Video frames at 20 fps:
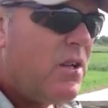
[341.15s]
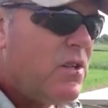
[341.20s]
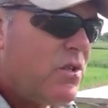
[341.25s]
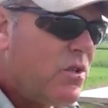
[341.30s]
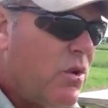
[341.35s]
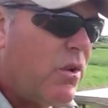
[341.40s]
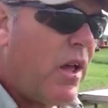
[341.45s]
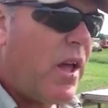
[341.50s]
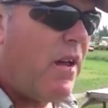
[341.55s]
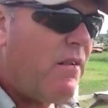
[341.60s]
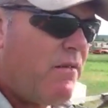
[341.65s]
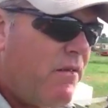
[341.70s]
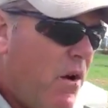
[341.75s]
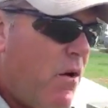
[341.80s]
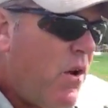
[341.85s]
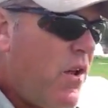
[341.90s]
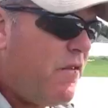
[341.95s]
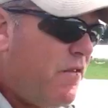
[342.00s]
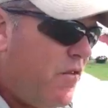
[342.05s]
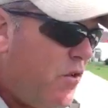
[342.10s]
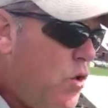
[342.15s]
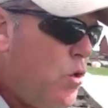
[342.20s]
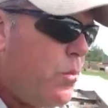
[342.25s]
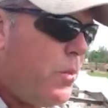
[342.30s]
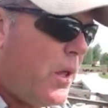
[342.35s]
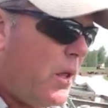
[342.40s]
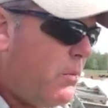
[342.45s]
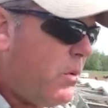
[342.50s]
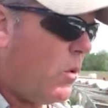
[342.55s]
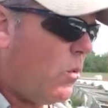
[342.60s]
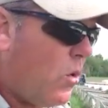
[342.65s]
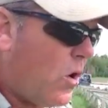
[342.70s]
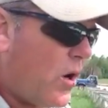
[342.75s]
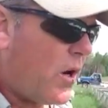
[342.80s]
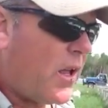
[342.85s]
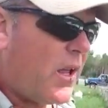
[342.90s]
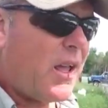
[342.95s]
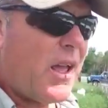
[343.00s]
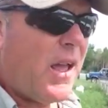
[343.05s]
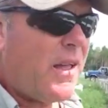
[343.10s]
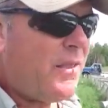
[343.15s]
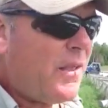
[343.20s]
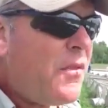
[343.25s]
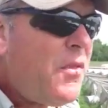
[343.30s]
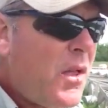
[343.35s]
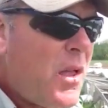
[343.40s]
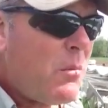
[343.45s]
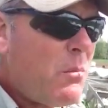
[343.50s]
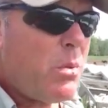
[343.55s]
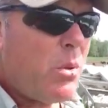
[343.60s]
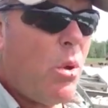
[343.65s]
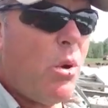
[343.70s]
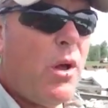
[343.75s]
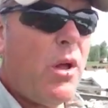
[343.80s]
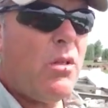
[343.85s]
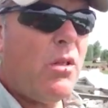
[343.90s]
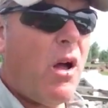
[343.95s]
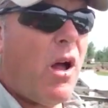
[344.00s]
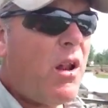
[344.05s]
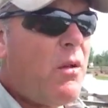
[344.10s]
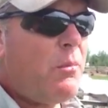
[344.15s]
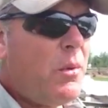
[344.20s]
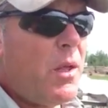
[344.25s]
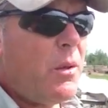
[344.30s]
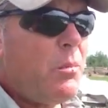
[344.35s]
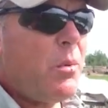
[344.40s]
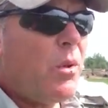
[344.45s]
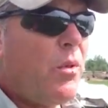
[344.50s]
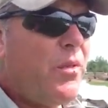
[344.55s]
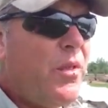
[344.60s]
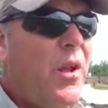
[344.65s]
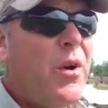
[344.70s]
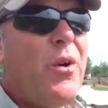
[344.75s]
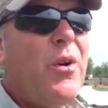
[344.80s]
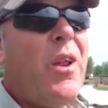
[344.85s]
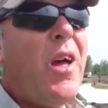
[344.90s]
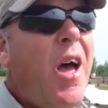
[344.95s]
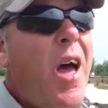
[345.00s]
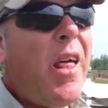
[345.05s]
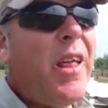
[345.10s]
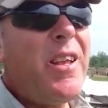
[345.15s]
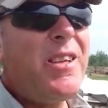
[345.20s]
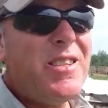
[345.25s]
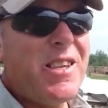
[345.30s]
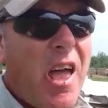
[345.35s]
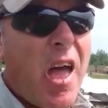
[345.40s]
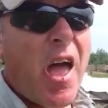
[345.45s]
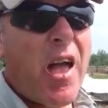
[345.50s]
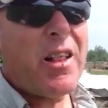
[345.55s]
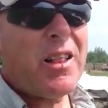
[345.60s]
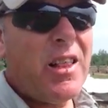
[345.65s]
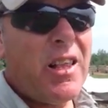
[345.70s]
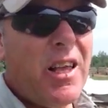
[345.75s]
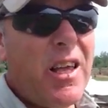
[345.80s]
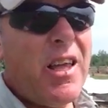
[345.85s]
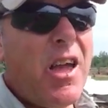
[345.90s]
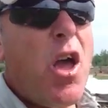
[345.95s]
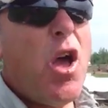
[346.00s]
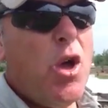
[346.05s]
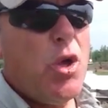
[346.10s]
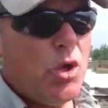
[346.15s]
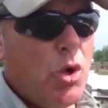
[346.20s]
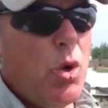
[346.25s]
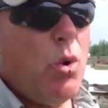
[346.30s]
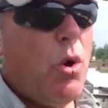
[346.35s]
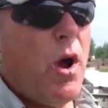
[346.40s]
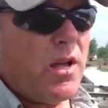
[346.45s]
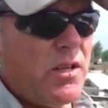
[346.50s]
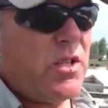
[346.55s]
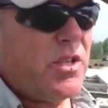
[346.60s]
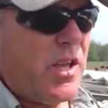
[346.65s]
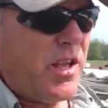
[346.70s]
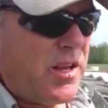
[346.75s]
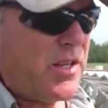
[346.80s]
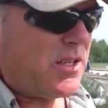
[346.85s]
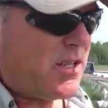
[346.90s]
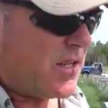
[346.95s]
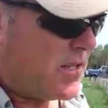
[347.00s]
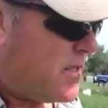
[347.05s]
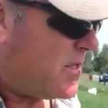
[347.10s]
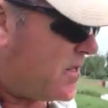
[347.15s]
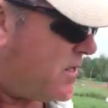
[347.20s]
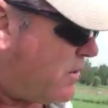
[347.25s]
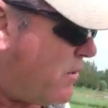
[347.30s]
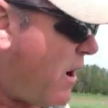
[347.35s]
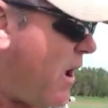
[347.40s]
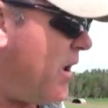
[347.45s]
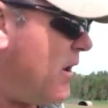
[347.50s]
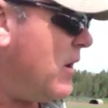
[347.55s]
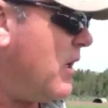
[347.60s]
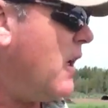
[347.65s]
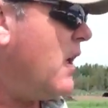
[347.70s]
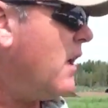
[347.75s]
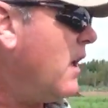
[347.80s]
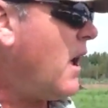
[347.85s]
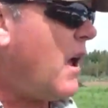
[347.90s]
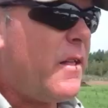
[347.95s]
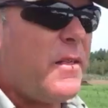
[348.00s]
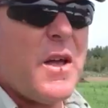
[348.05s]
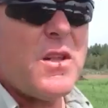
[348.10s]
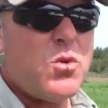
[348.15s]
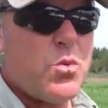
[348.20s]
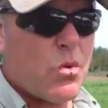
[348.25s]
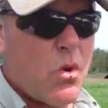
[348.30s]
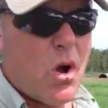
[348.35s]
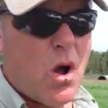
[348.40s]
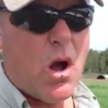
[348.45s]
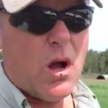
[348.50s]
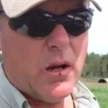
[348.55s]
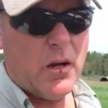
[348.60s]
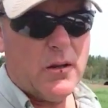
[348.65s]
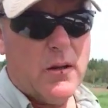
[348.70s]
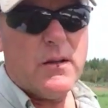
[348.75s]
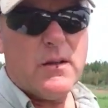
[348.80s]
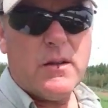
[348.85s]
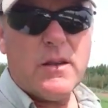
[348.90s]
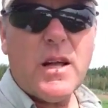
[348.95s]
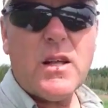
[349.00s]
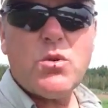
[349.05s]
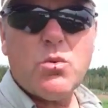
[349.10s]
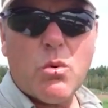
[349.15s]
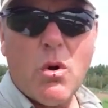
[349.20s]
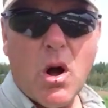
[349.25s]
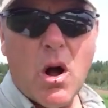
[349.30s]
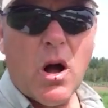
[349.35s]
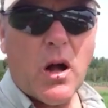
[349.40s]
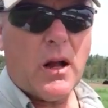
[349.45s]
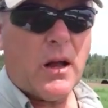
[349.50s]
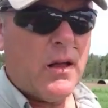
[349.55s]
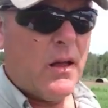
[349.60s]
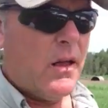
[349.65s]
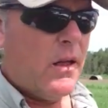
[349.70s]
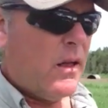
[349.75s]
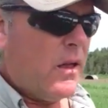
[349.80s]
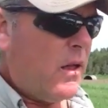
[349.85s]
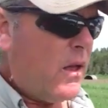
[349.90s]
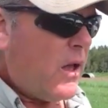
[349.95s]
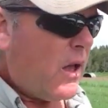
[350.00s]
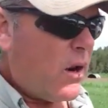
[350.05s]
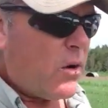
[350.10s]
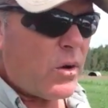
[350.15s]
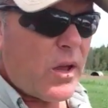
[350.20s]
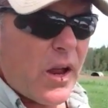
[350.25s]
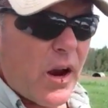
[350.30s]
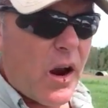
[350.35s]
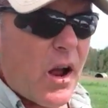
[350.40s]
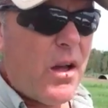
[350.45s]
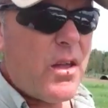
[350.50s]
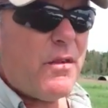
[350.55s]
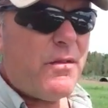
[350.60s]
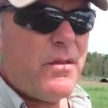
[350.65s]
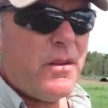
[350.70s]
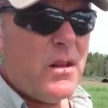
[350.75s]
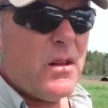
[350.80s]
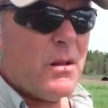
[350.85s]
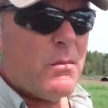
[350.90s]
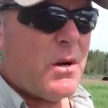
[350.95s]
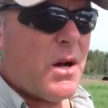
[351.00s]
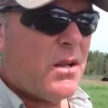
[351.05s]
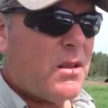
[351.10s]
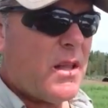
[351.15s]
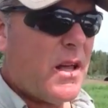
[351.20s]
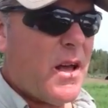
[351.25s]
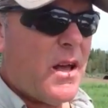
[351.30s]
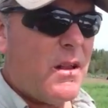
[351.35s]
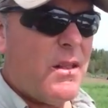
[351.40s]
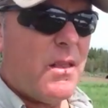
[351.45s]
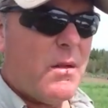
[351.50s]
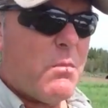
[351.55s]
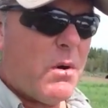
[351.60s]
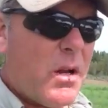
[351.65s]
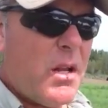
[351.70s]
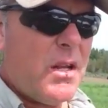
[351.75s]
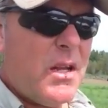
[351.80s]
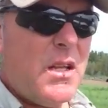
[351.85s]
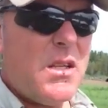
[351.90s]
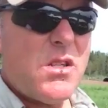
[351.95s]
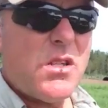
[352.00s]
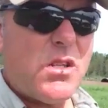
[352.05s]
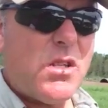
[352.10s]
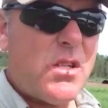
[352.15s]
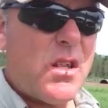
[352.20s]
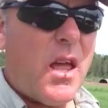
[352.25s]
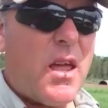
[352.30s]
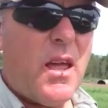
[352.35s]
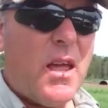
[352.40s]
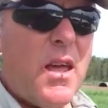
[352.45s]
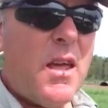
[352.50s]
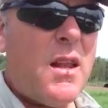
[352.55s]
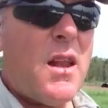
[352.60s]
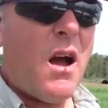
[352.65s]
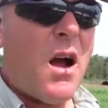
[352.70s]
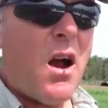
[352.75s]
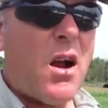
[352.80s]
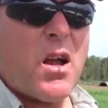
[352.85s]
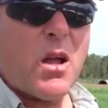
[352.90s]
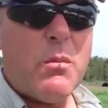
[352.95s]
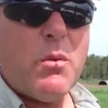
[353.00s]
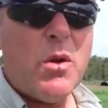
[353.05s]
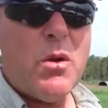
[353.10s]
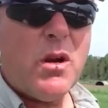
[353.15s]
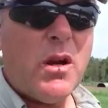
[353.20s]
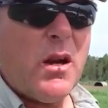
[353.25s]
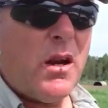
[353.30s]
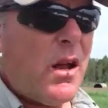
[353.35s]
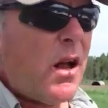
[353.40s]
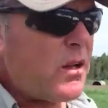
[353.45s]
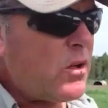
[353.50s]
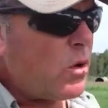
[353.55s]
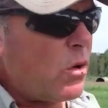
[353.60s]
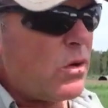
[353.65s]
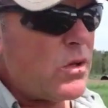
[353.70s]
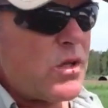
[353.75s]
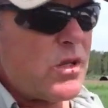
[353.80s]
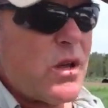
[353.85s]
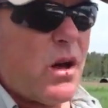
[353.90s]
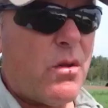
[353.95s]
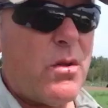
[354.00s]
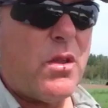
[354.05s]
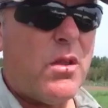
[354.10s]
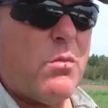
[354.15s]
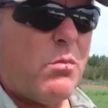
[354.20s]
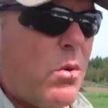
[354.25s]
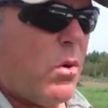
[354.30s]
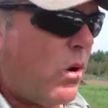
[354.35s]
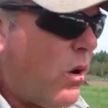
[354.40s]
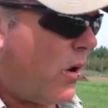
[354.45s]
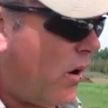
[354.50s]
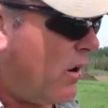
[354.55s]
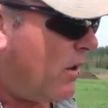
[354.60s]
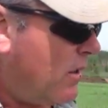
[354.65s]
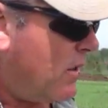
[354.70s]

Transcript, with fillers: So they have very few people working, and then they employ a lot of people that are not exactly U.S. citizens, right? And that's wrong. That's wrong. I don't care how you feel about that. The money needs to stay in our community, not going south of the border.